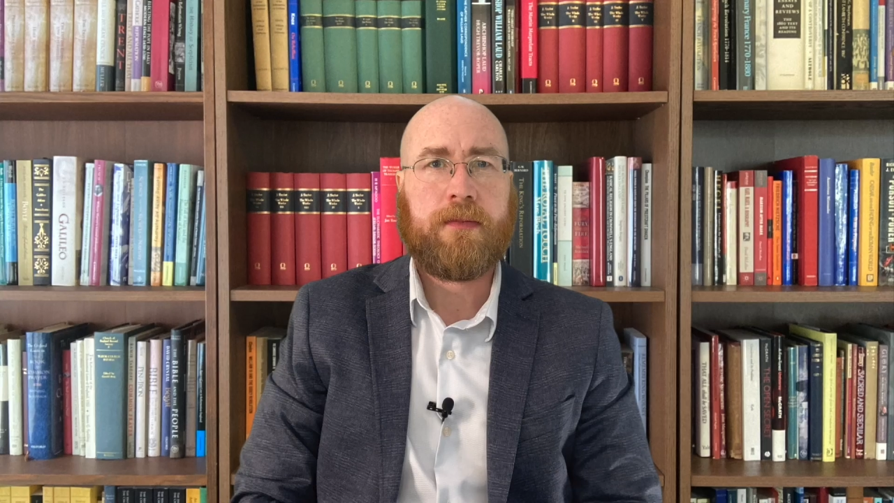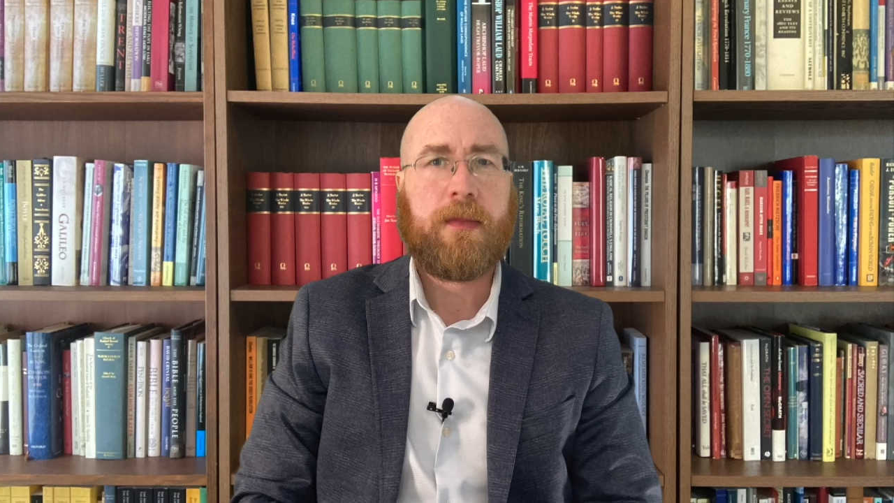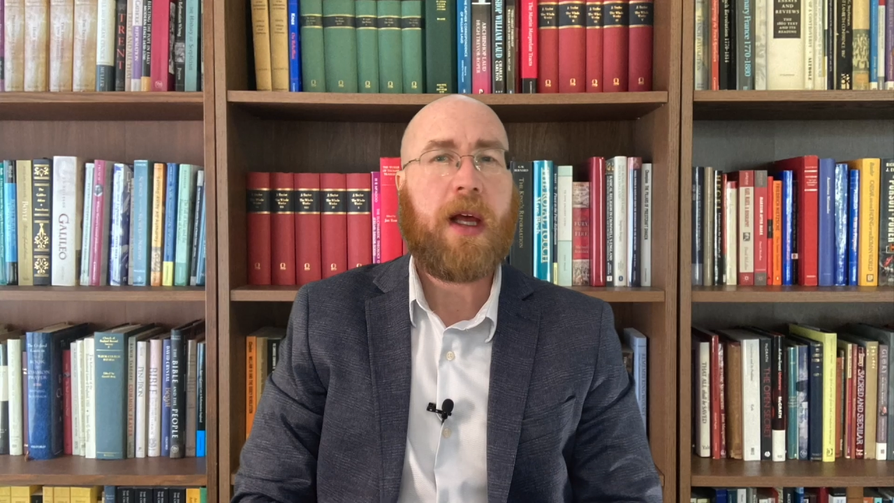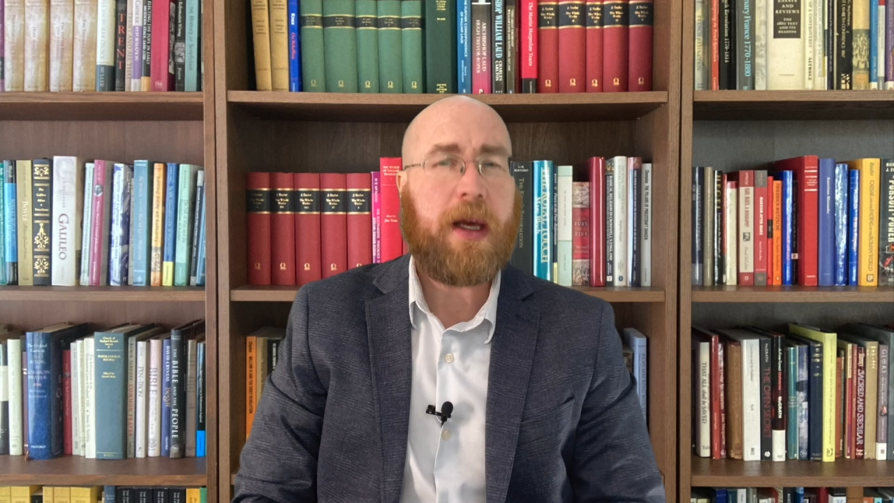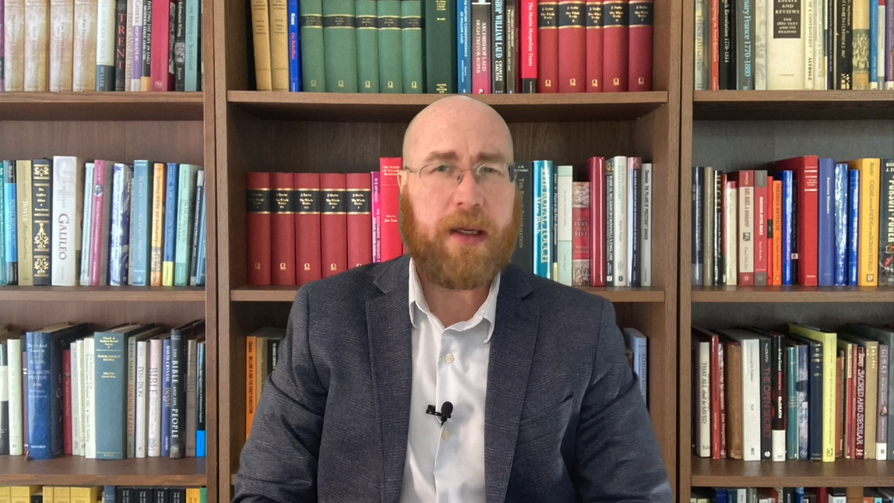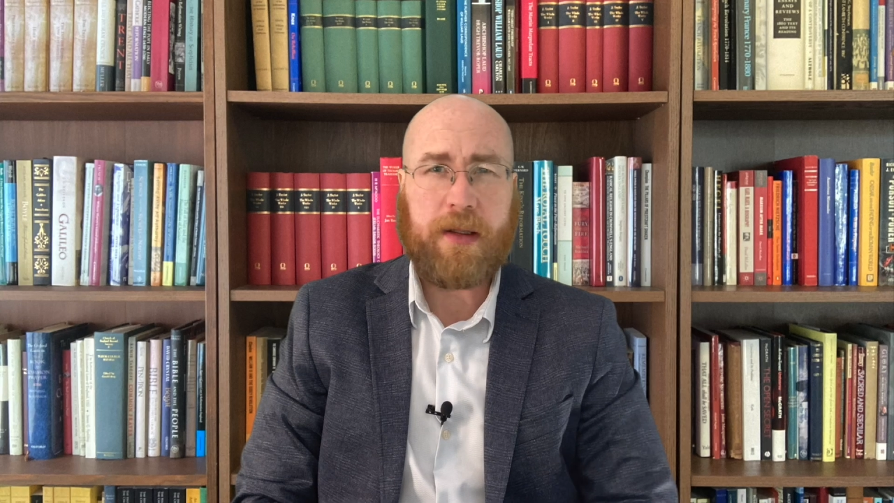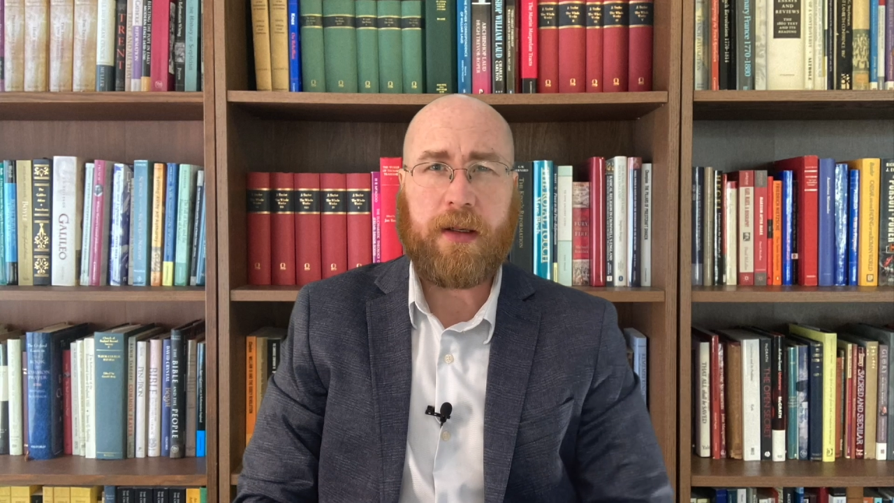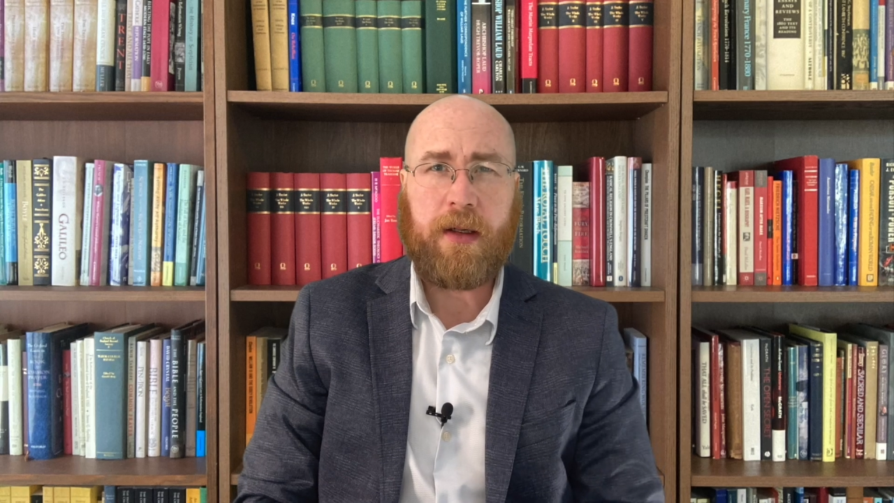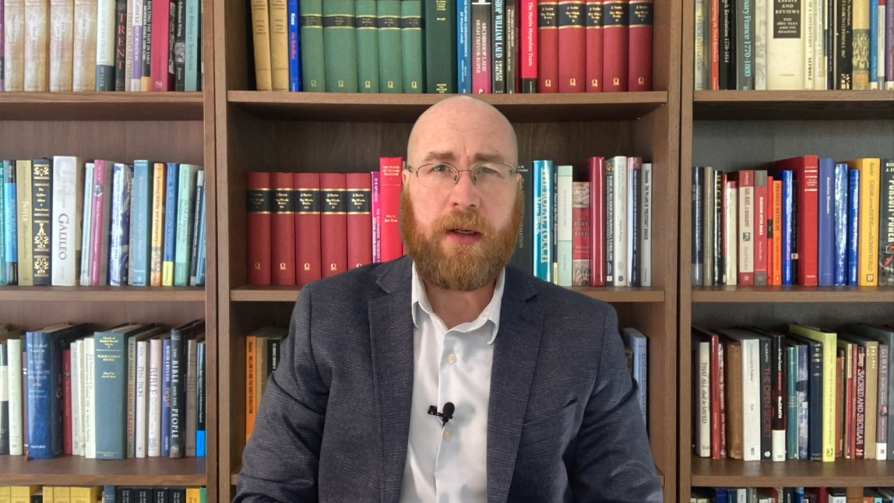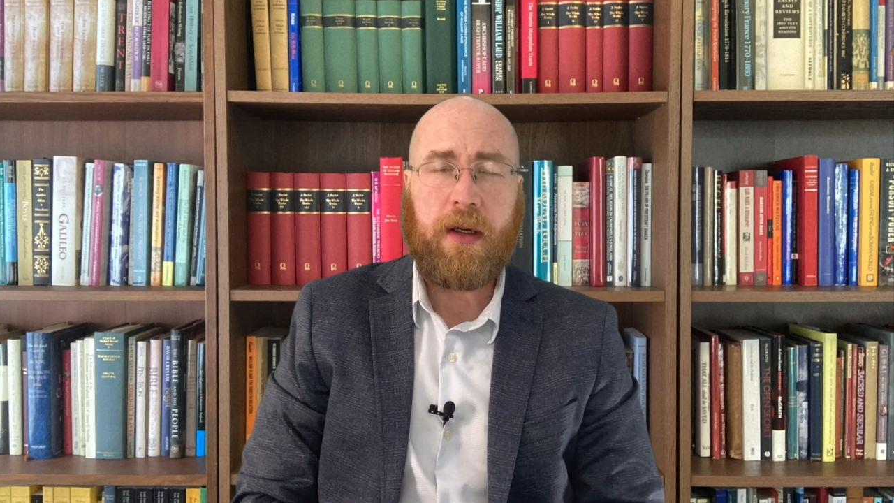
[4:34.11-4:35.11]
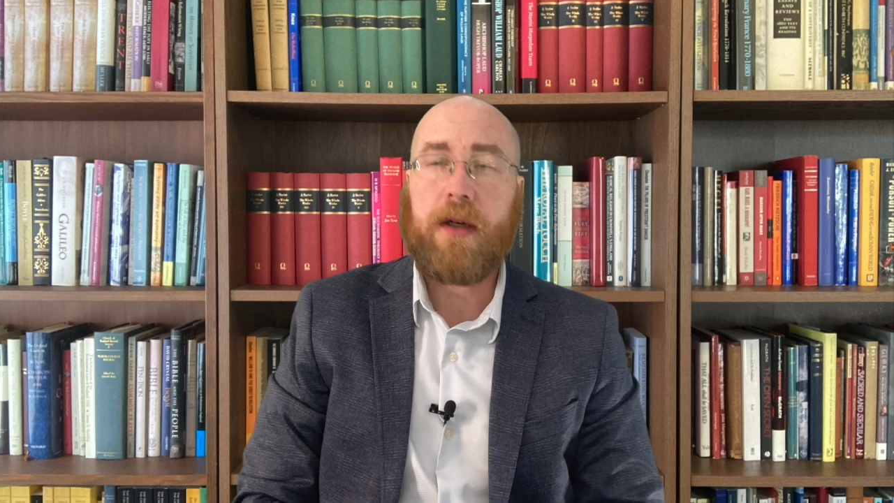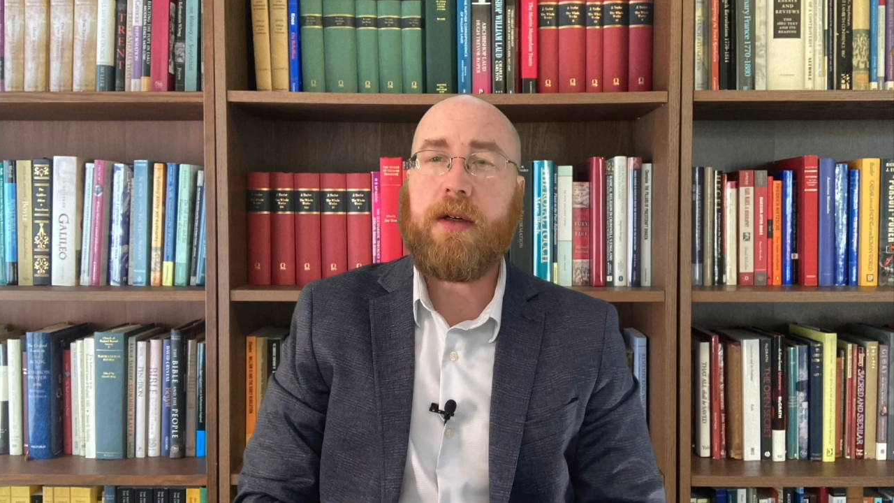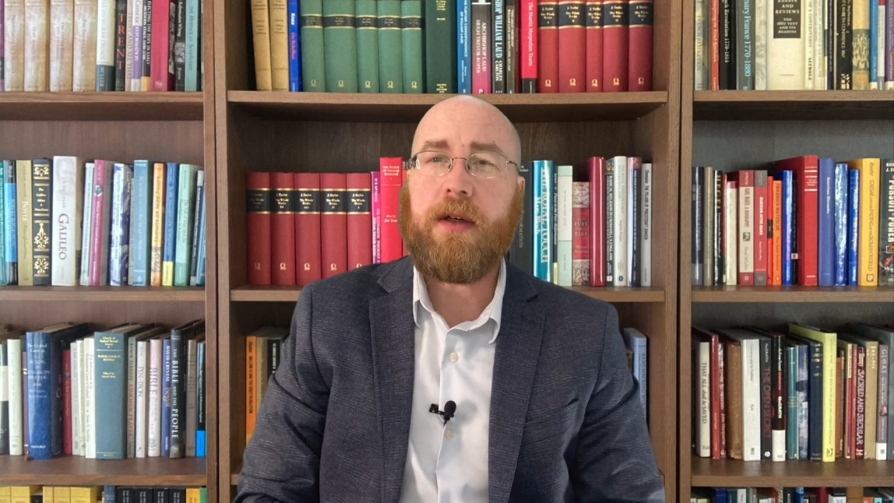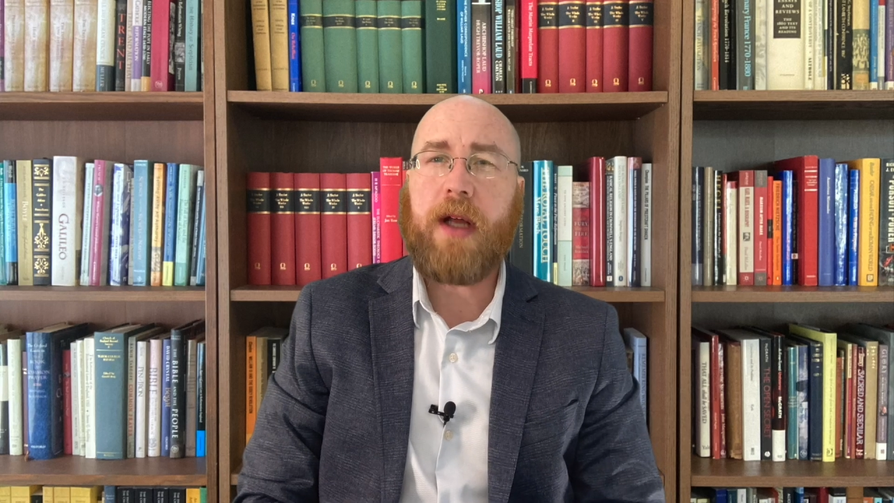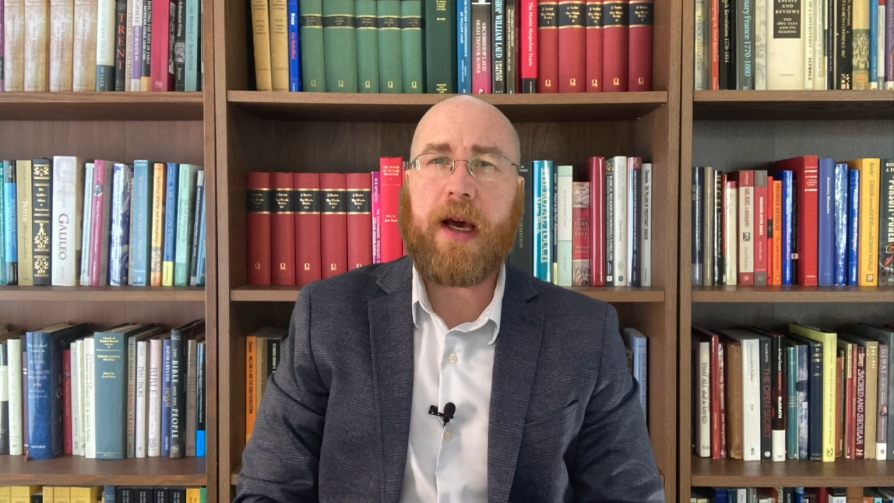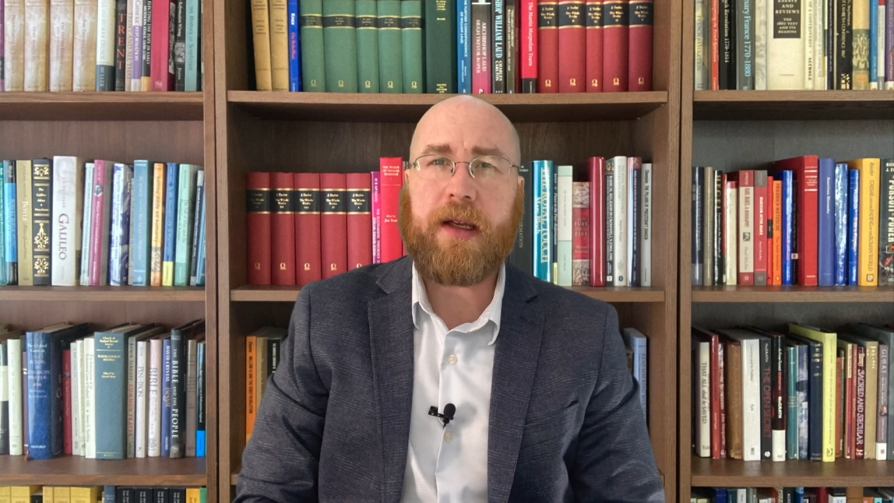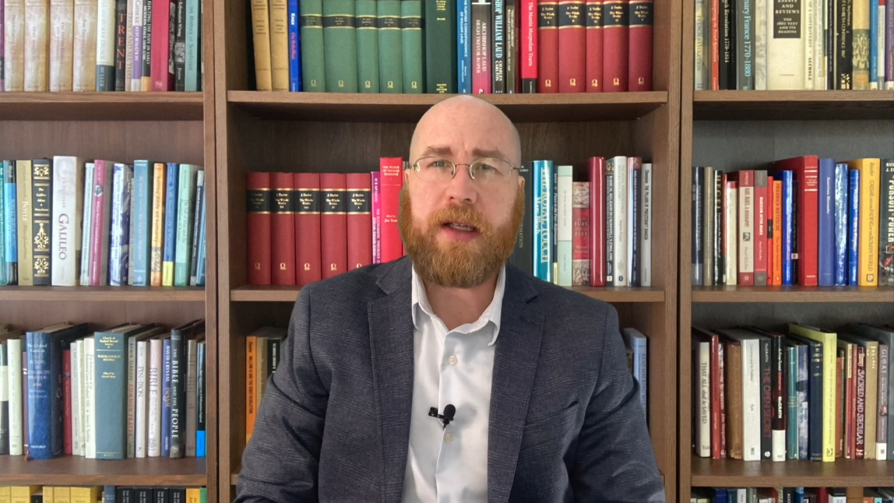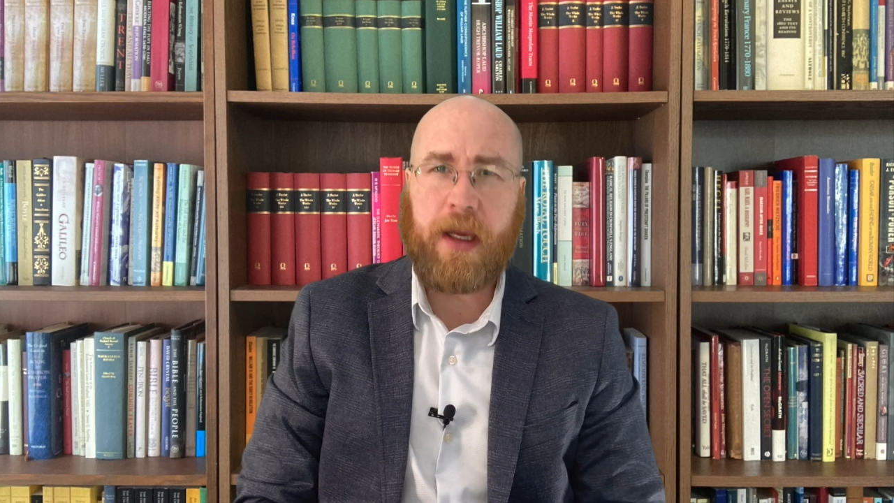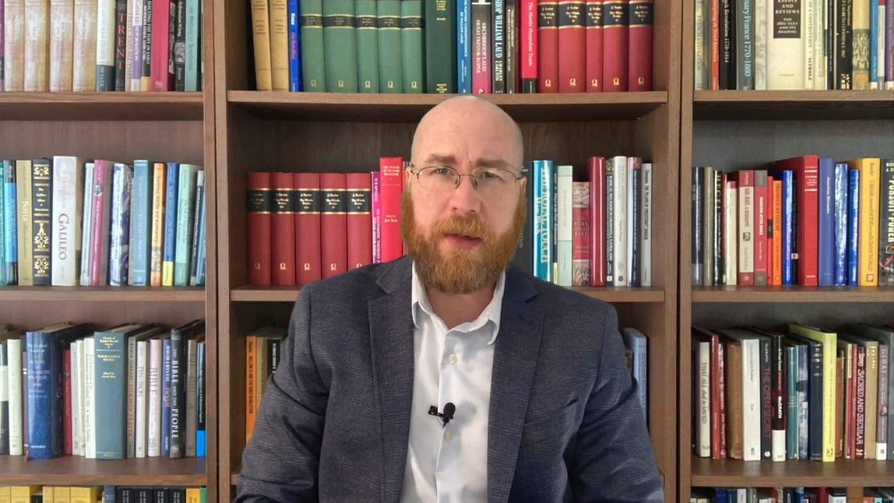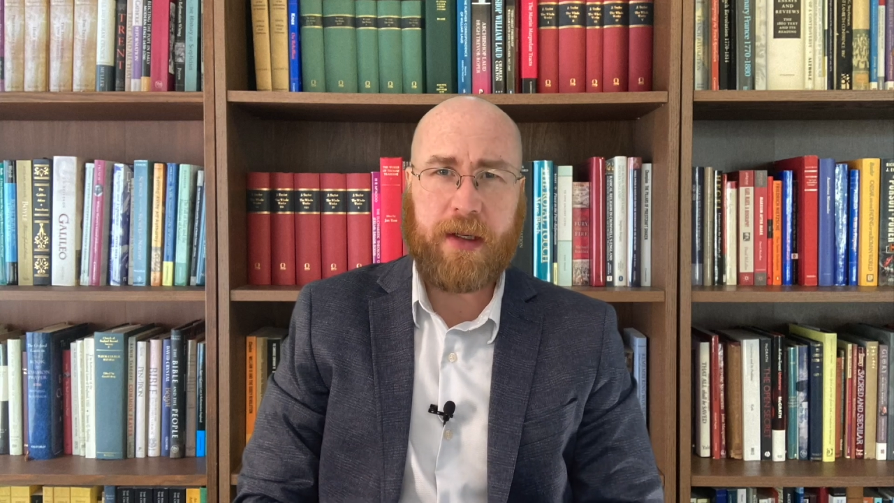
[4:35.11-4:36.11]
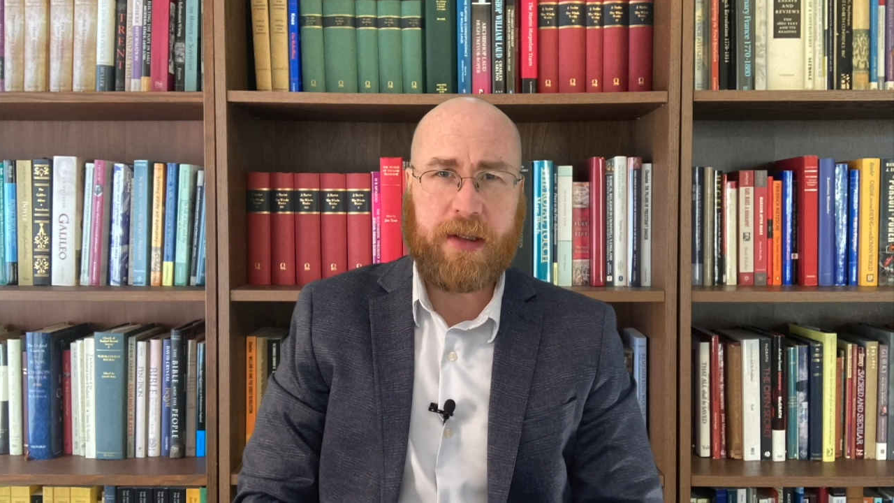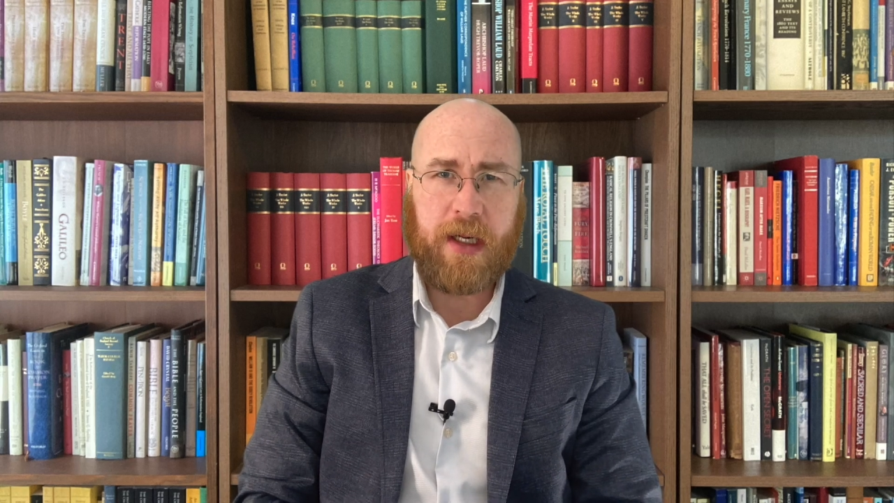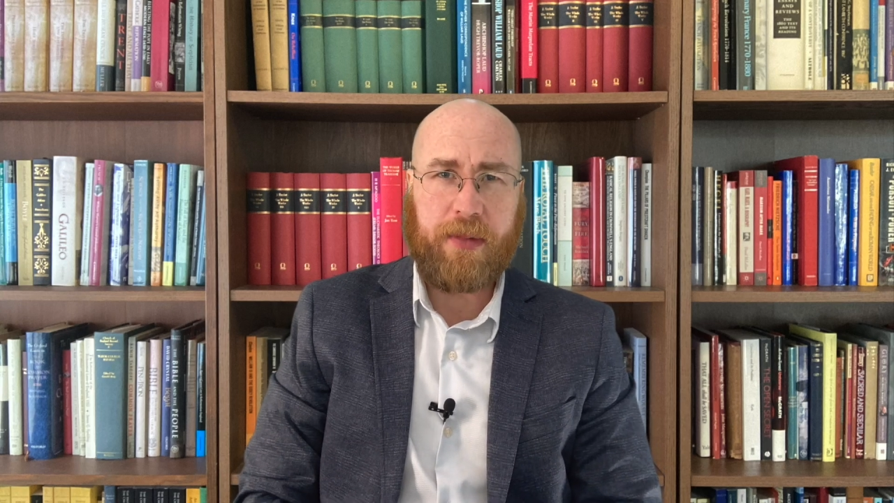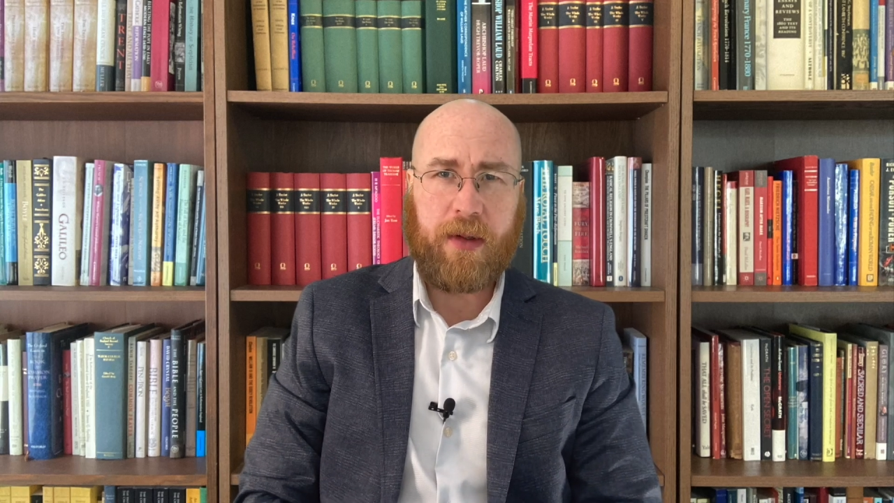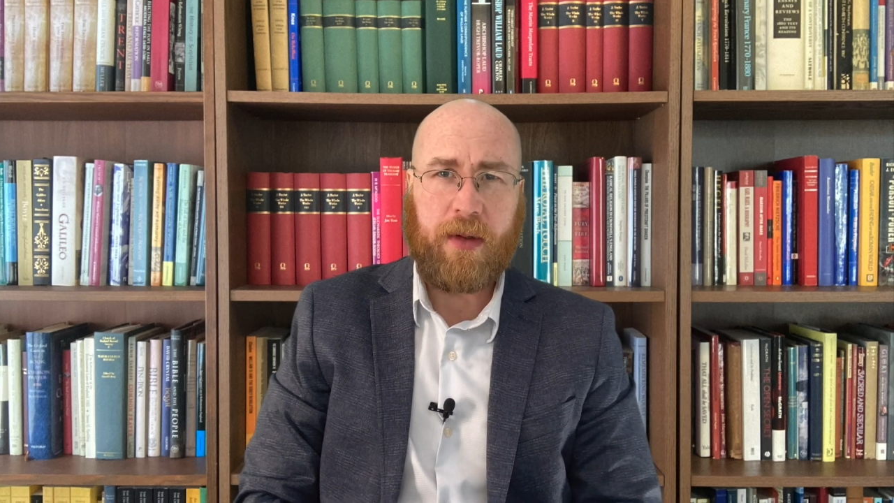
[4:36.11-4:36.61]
And a good academic example